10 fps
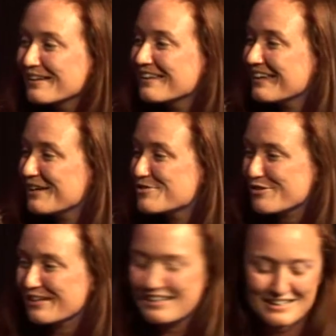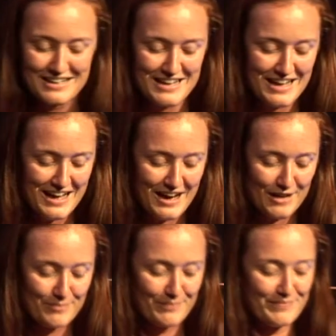Thank you, Jody.
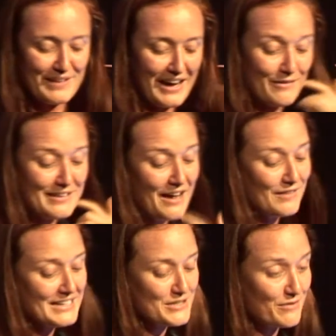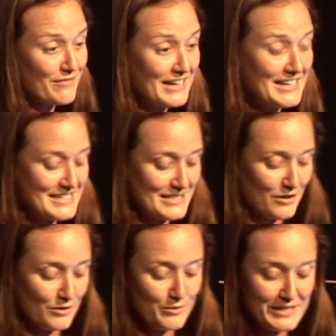I would now like to invite
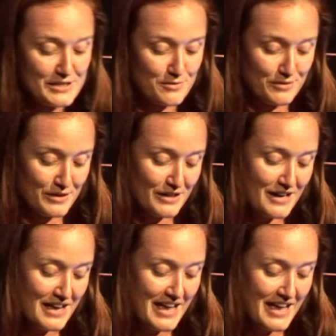Sarah-Louise Reuter